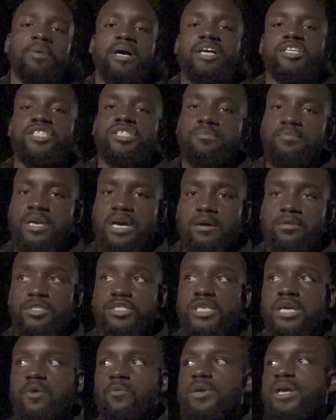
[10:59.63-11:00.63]
by Hashem Yahweh
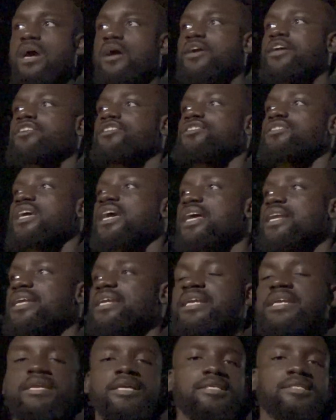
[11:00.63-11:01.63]
Shah, we out here
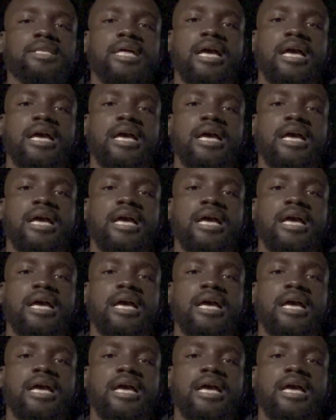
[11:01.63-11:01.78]
standing in these